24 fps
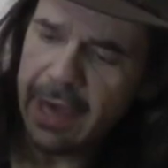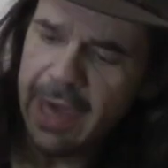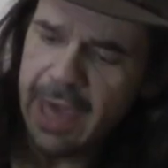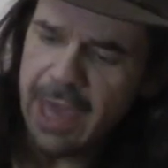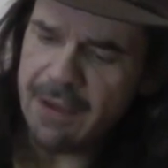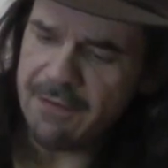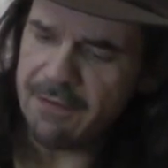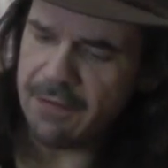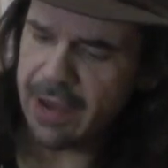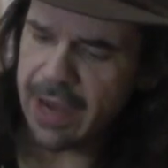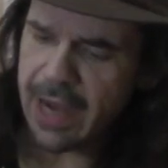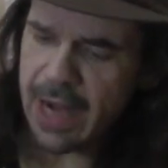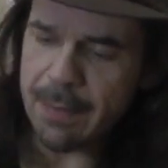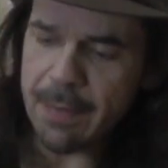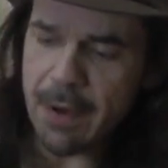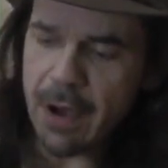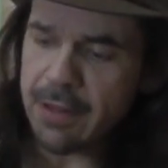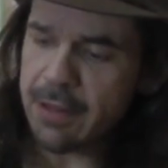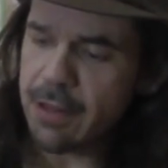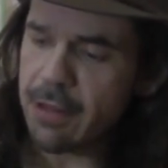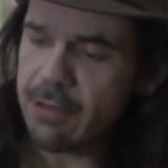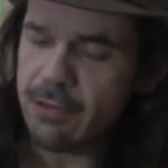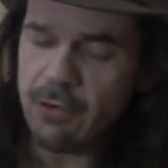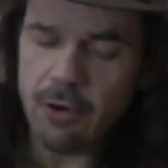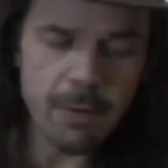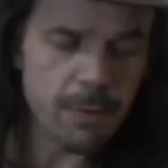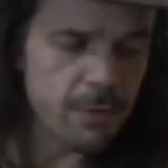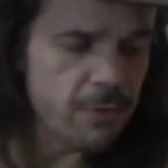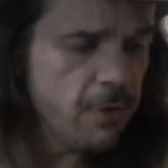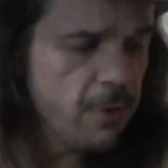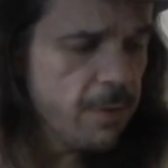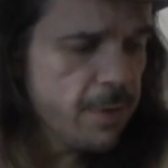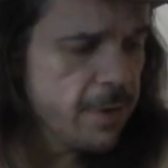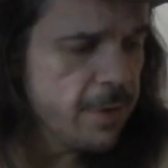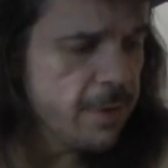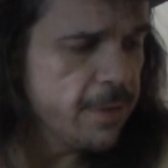Can't forget about the
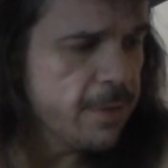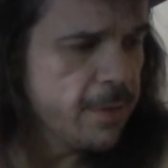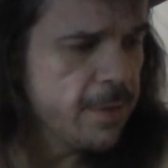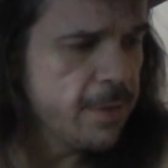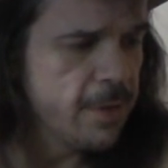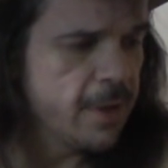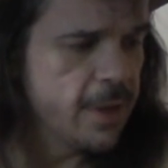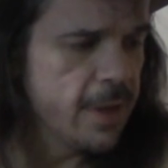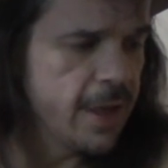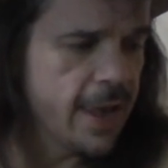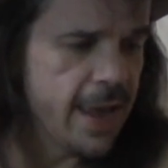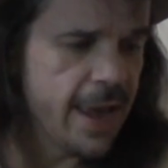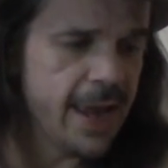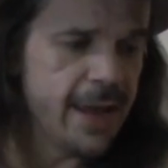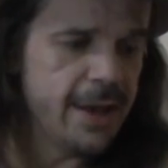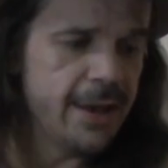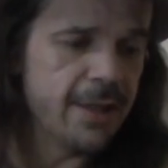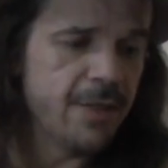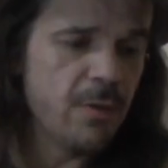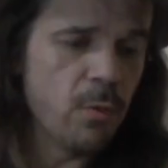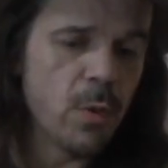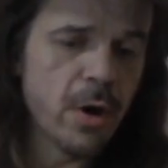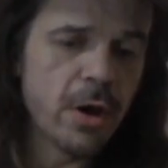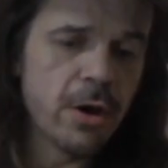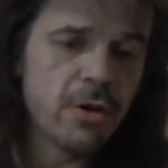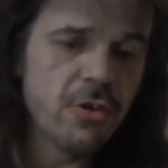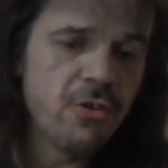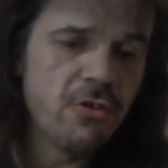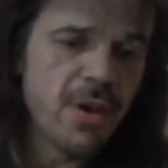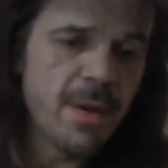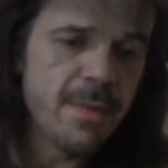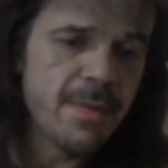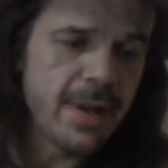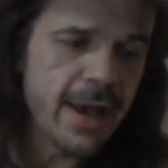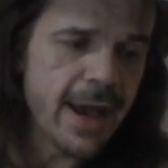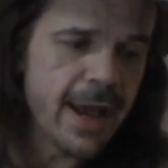Stormtrooper. And this weird
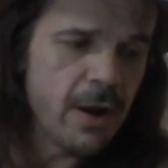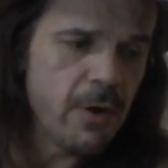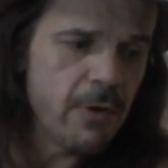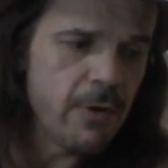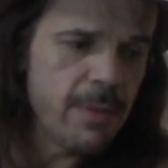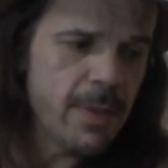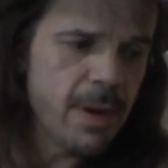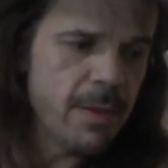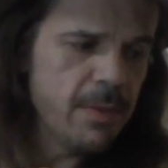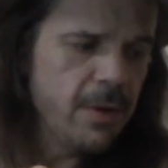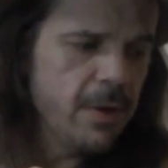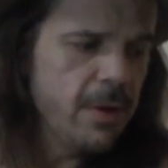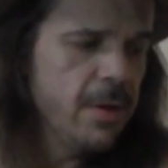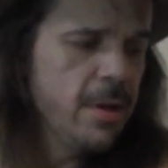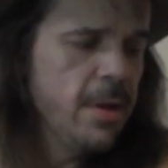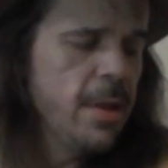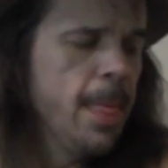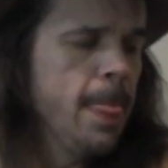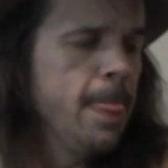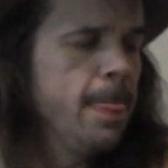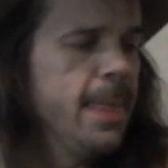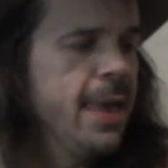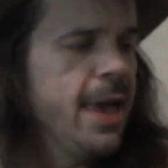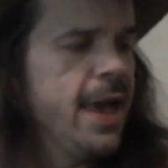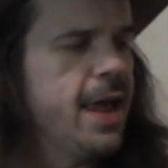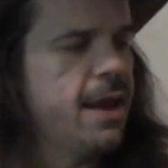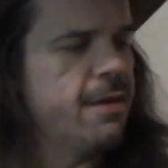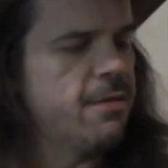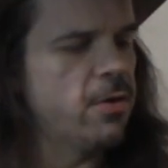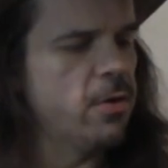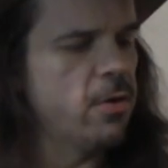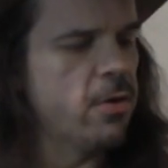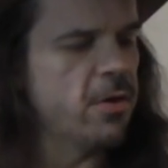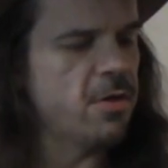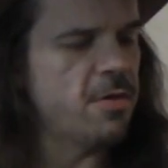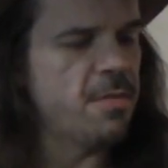ship, I don't remember. And of
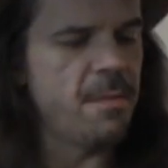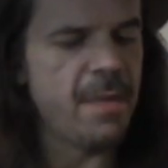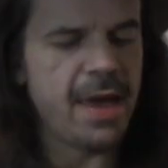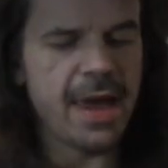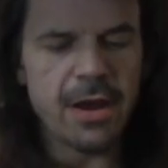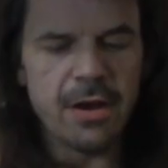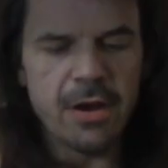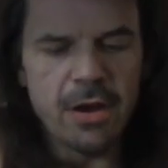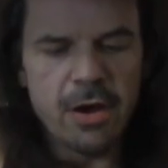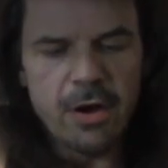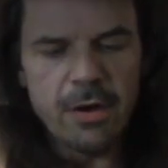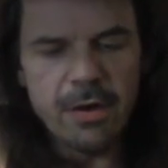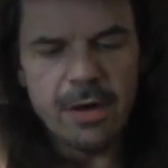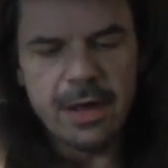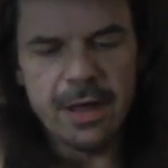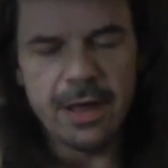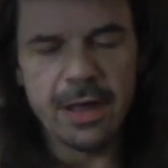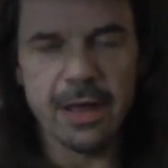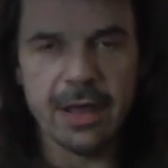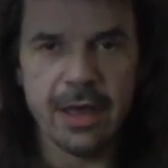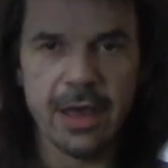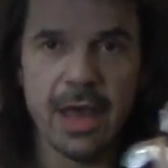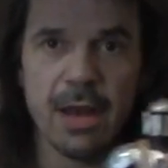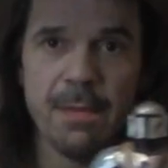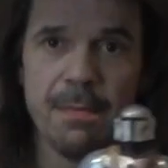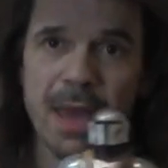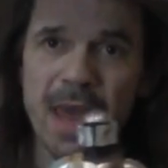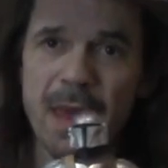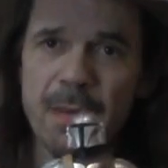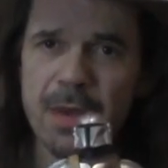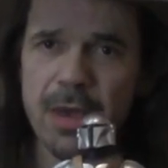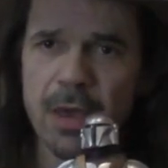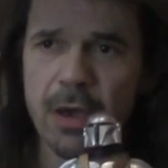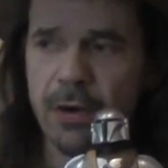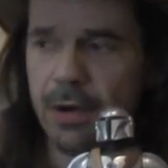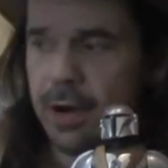course, Mando and
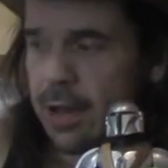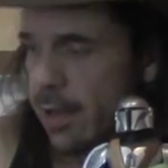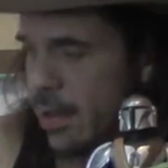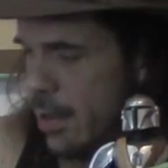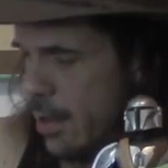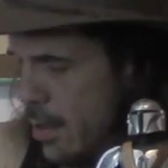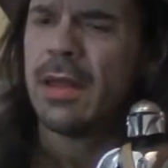Baby Yoda.